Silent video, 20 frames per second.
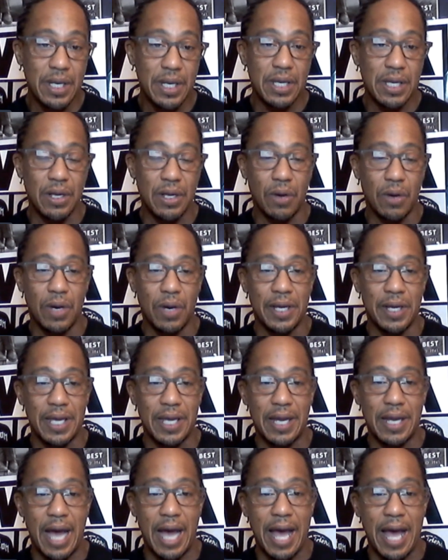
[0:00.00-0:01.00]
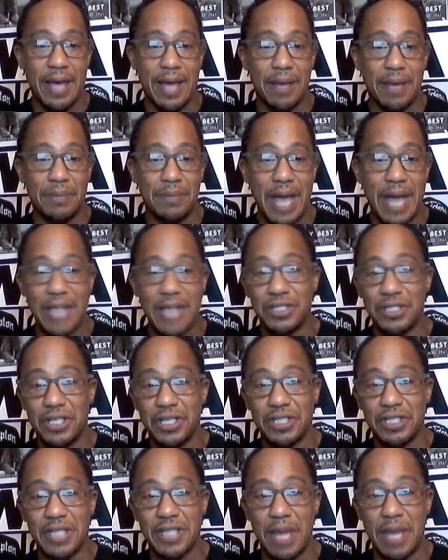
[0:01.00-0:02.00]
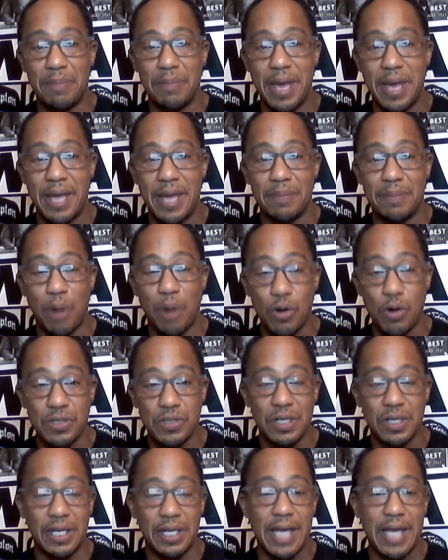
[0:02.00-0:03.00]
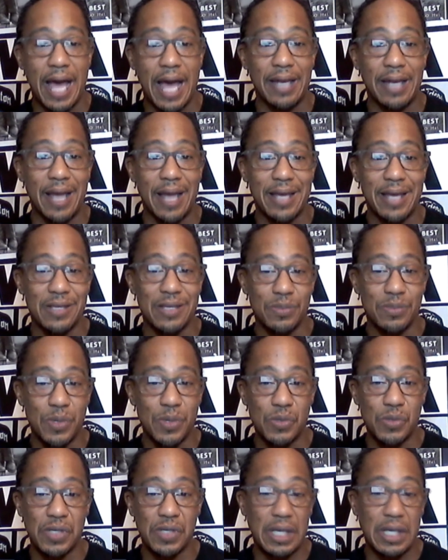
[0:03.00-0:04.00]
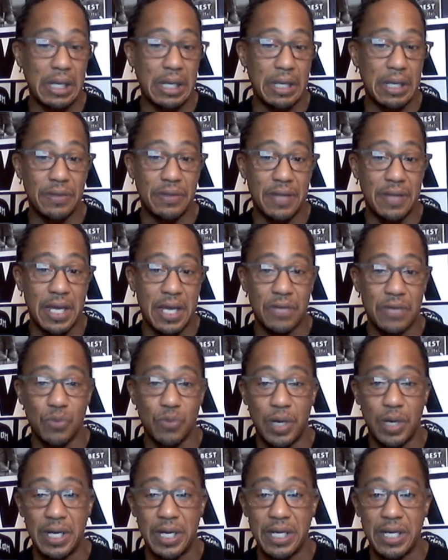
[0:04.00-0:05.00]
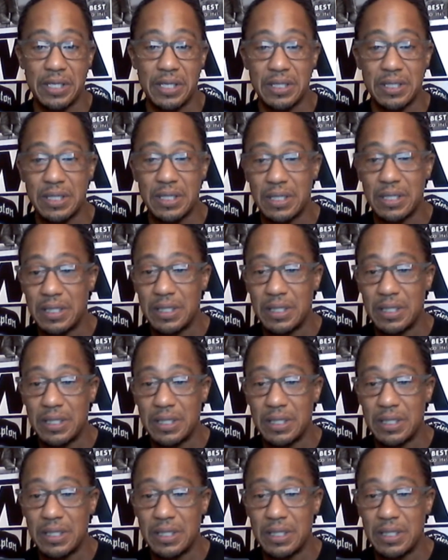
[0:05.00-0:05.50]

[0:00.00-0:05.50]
again, I am not judging that man personally. I like his music, and it is what it is.